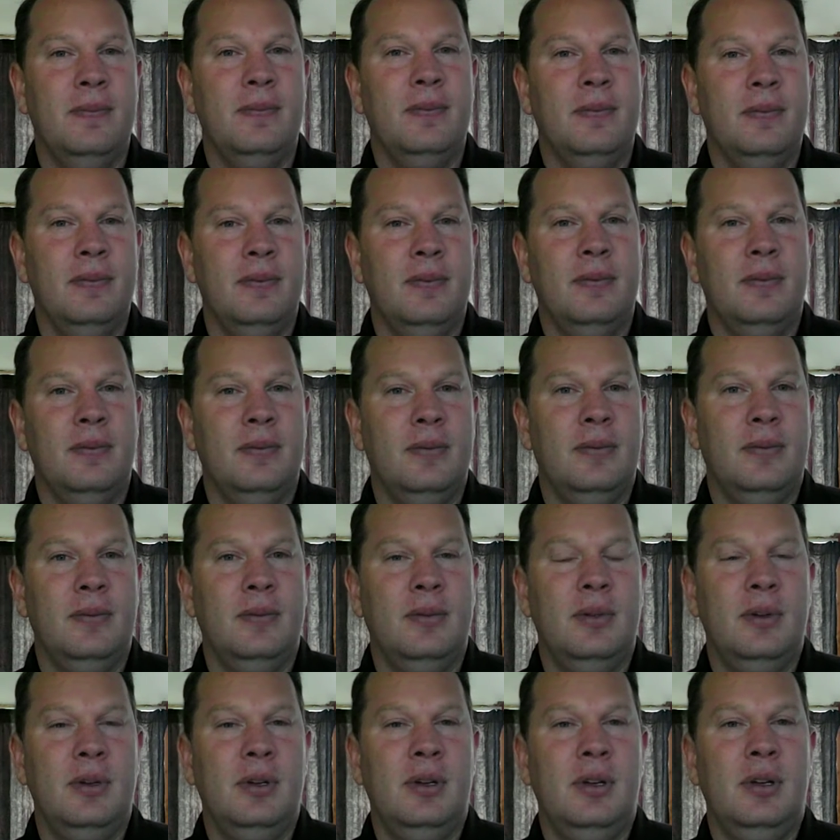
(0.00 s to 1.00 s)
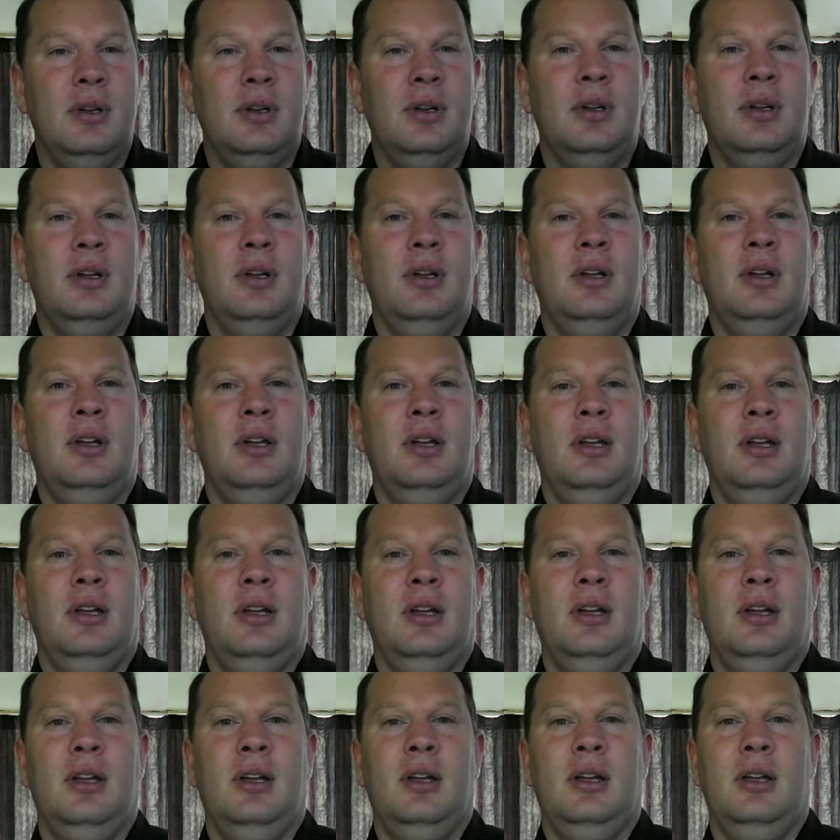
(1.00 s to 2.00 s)

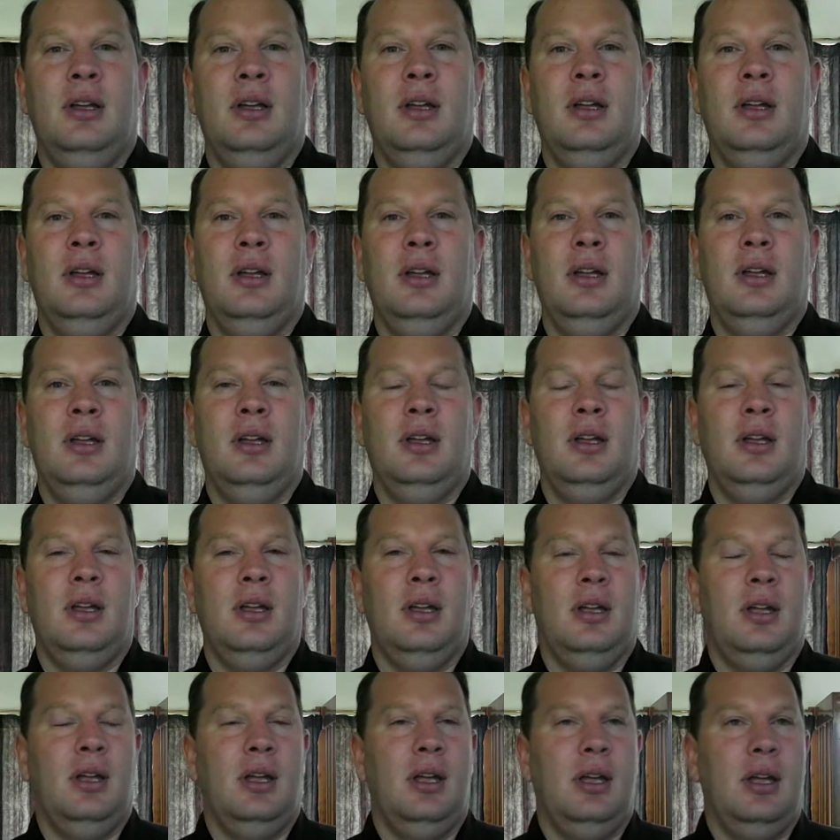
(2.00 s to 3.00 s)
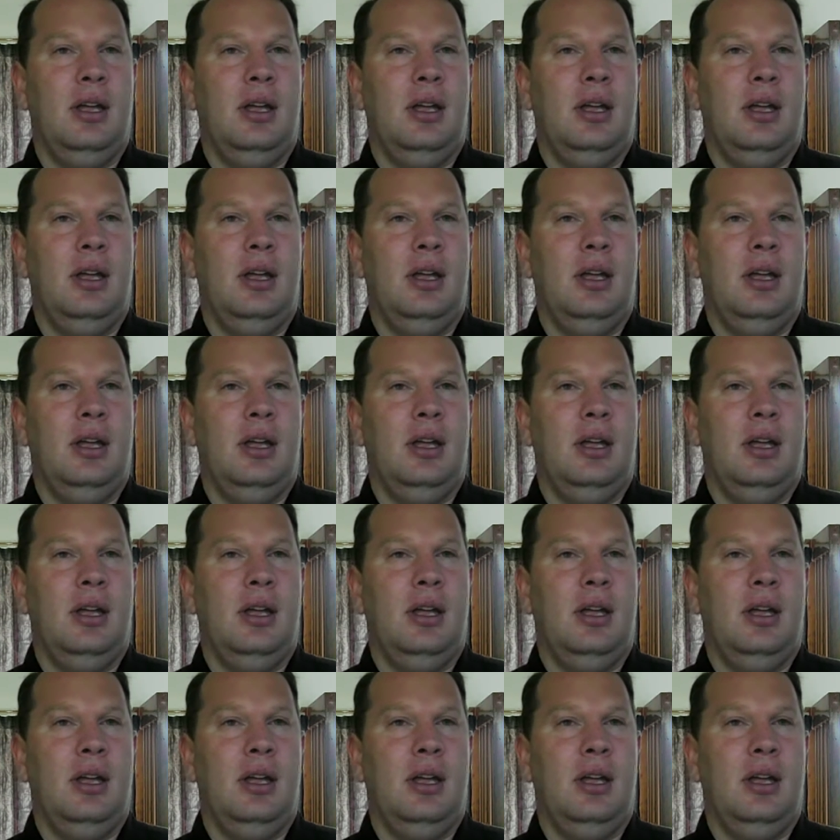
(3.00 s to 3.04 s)
(no one is talking)